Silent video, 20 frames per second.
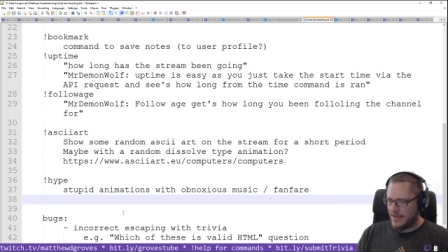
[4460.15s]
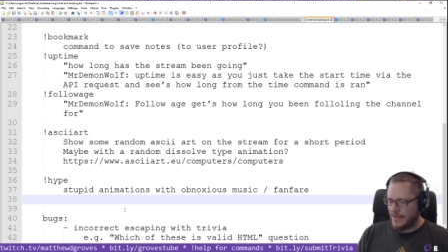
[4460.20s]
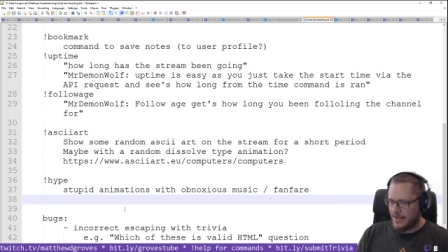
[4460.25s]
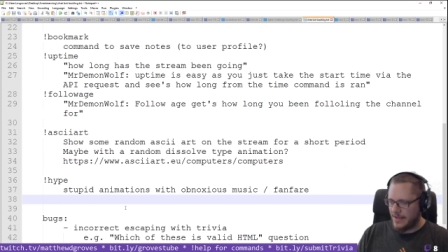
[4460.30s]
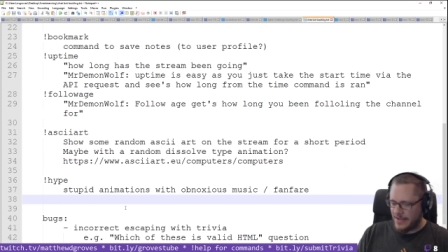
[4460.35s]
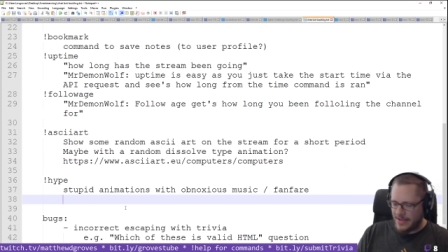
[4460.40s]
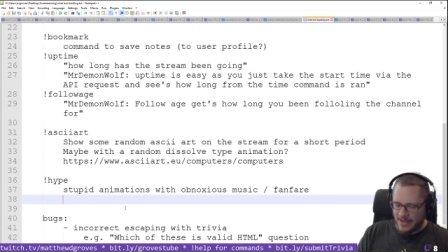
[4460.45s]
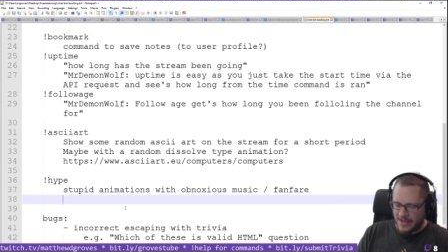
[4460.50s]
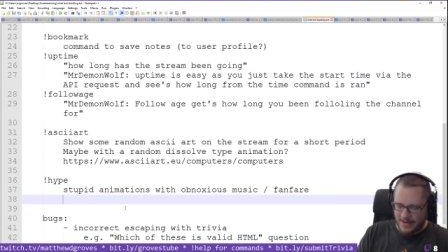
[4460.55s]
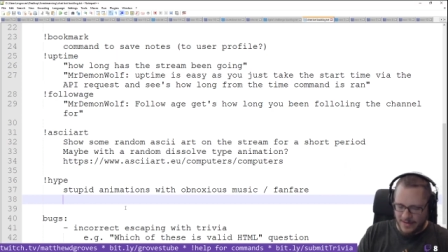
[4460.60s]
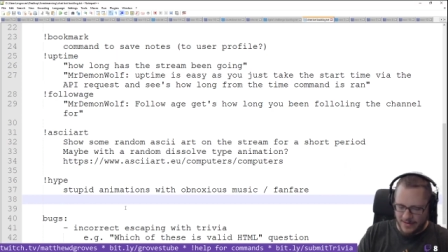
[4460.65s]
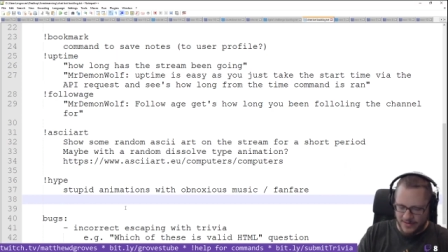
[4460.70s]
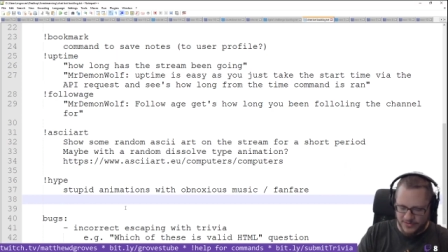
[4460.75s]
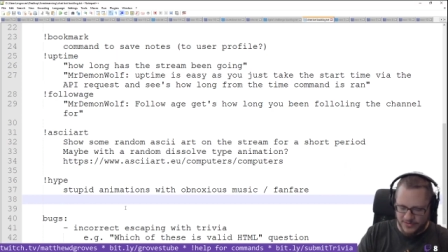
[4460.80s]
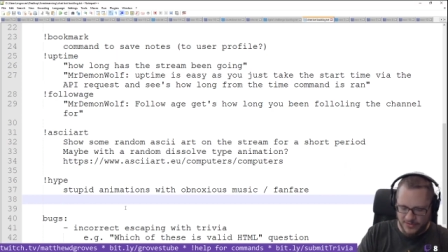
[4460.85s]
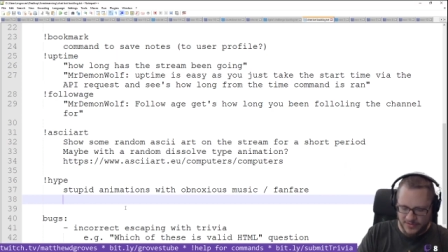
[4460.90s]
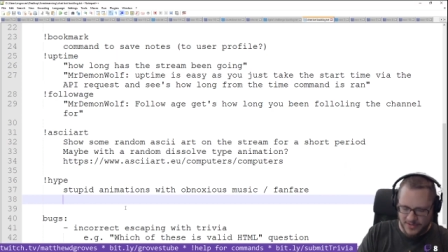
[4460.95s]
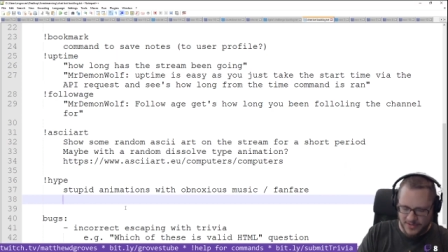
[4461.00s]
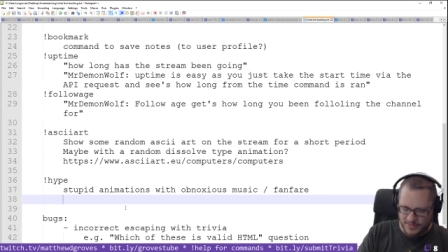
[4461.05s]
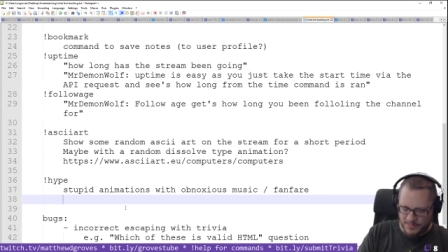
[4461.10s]

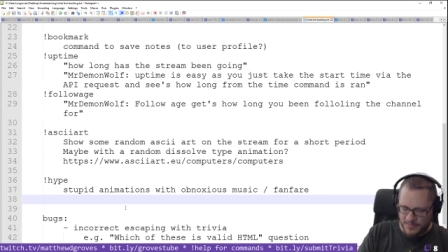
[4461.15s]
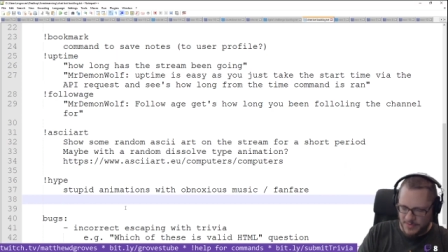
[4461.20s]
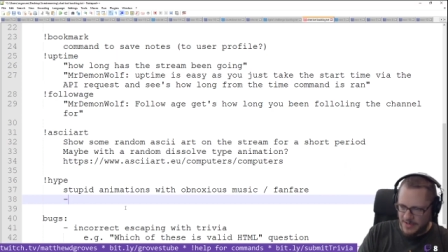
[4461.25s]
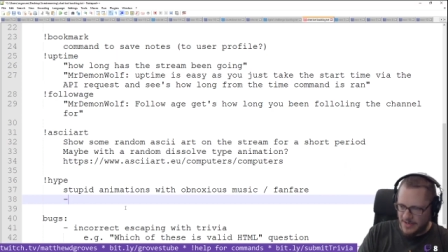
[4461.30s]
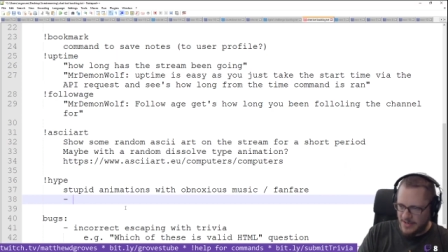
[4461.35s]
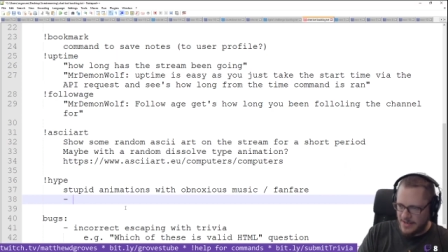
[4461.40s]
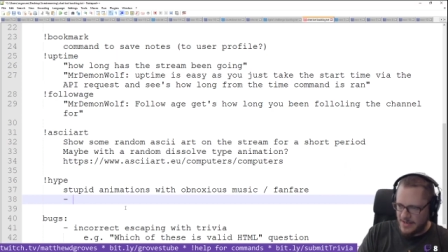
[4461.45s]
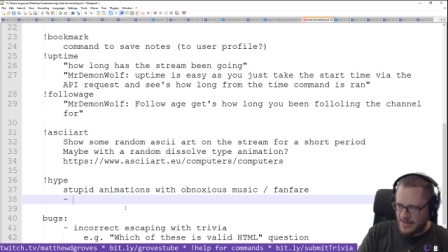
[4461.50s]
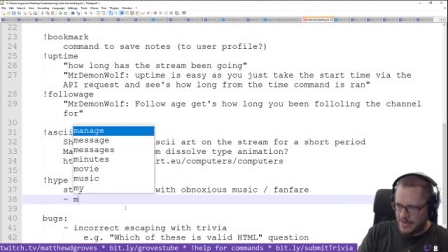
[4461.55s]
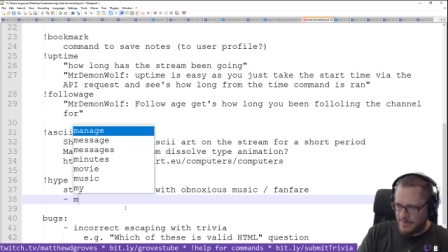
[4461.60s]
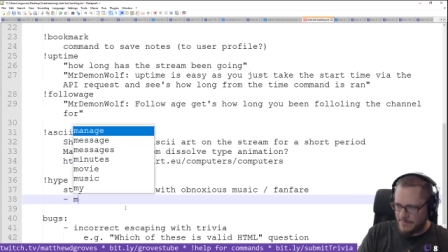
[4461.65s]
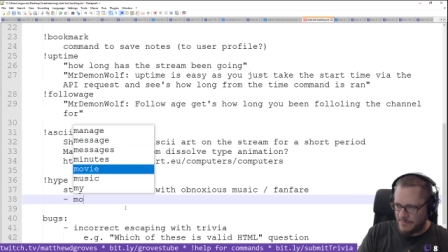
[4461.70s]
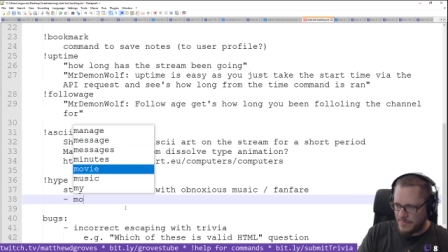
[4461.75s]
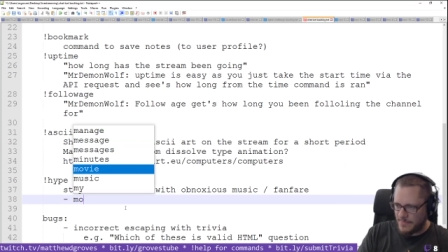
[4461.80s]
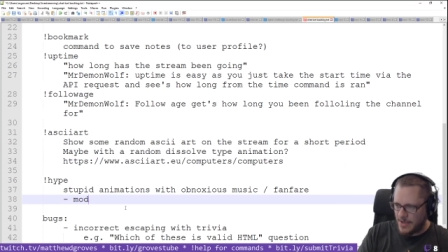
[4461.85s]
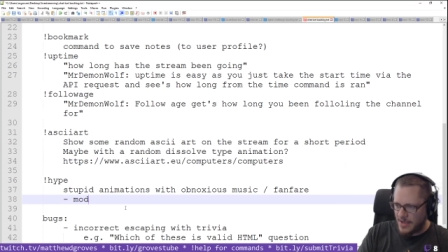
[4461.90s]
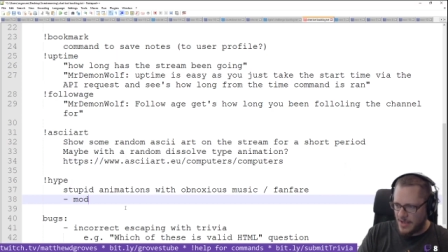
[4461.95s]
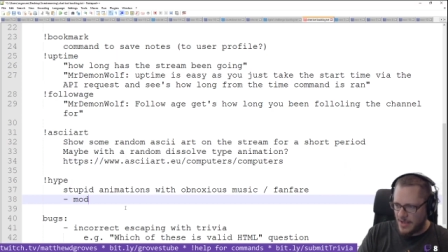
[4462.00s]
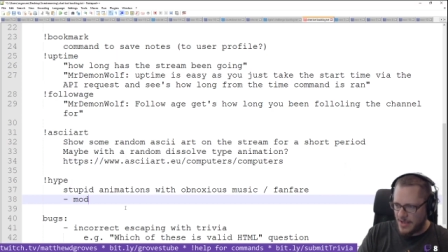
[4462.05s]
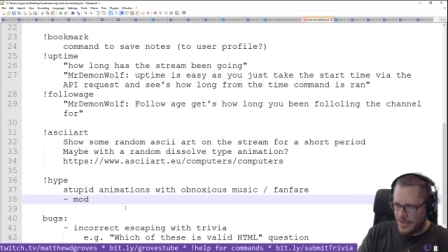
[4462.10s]
Should this be
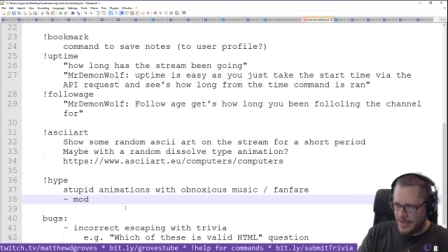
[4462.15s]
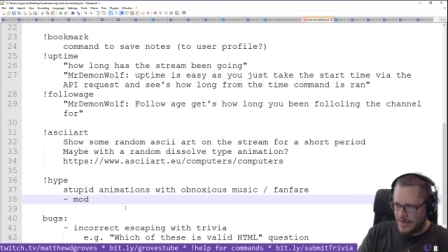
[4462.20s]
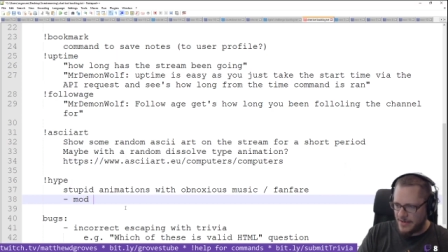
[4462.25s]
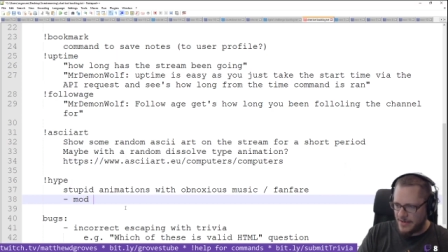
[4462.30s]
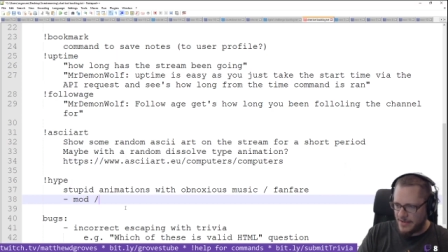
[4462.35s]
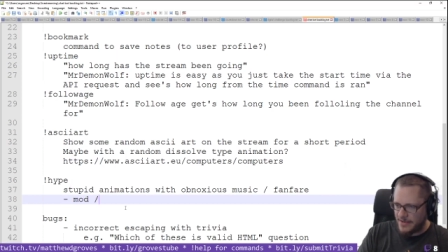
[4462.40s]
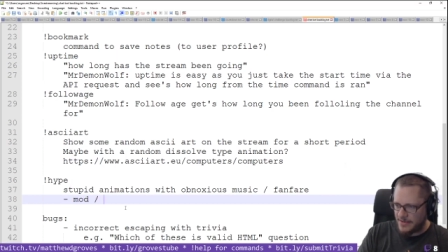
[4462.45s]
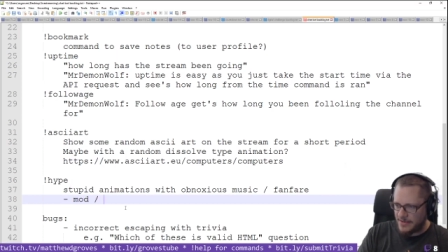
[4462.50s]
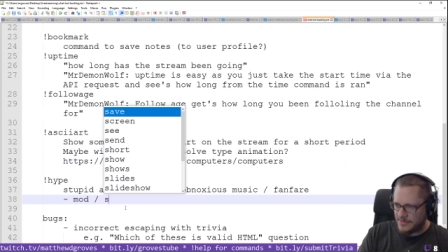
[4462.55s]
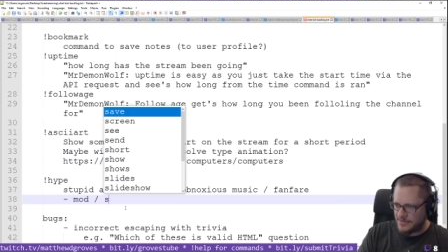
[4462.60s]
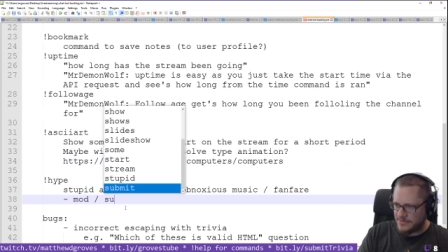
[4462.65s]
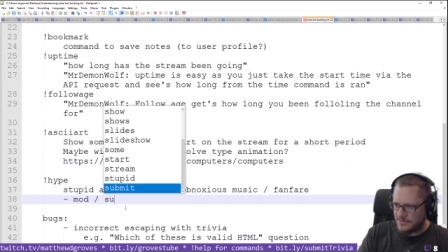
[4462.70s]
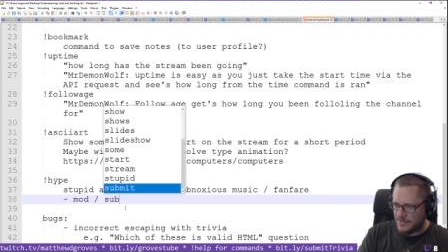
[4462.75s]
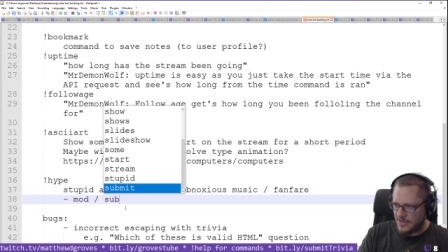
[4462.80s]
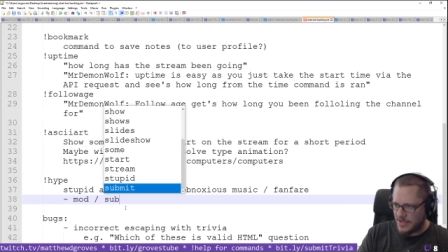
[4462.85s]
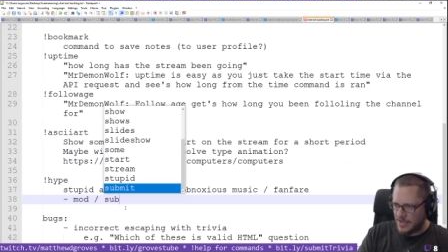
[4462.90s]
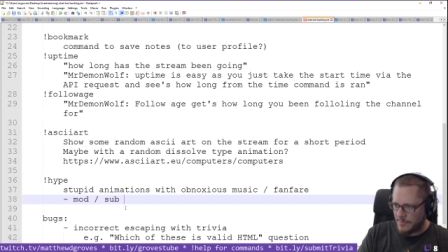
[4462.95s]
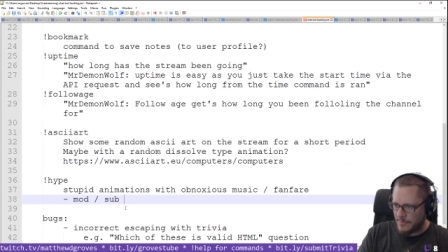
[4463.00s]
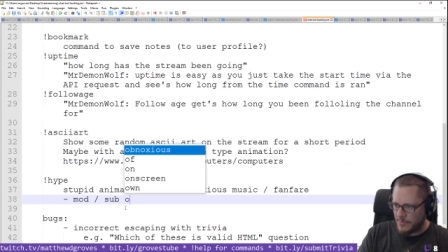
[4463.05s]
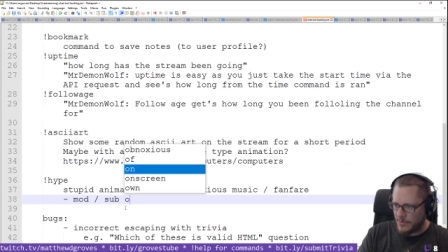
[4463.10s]
mod
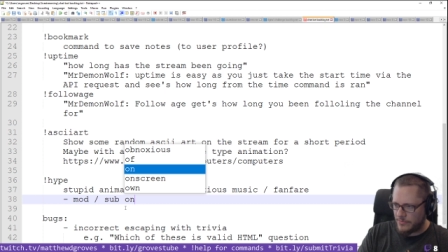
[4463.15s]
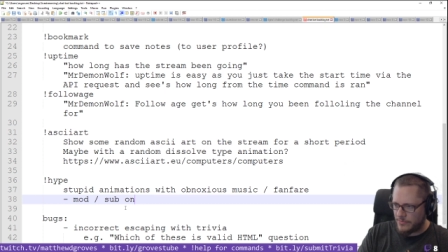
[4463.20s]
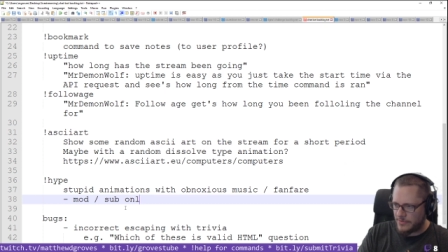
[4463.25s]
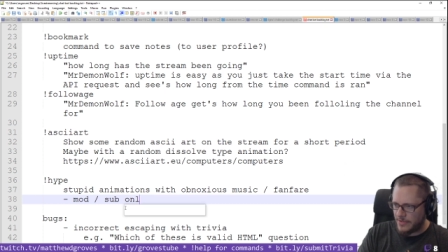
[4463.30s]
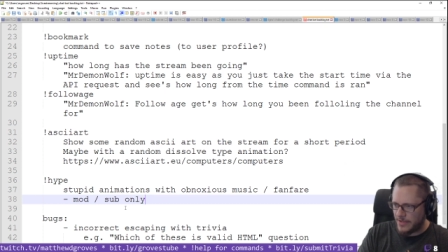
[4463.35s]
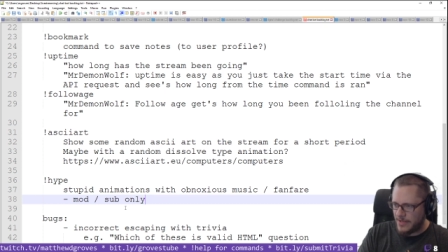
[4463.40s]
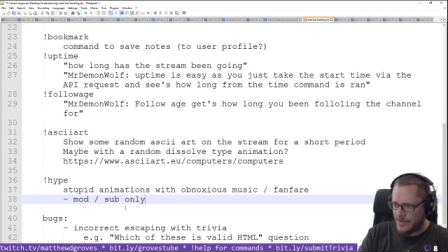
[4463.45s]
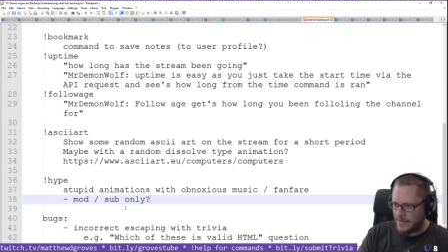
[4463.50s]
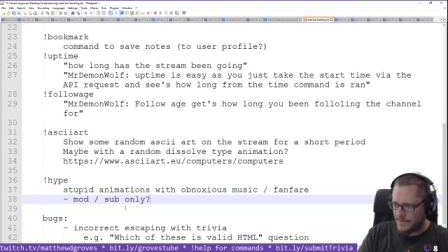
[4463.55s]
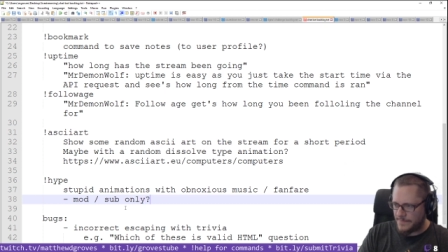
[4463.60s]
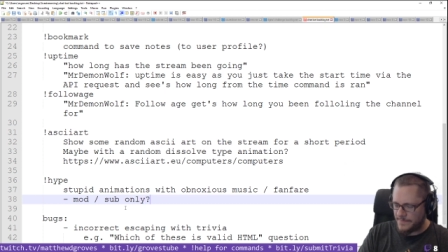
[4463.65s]
sub only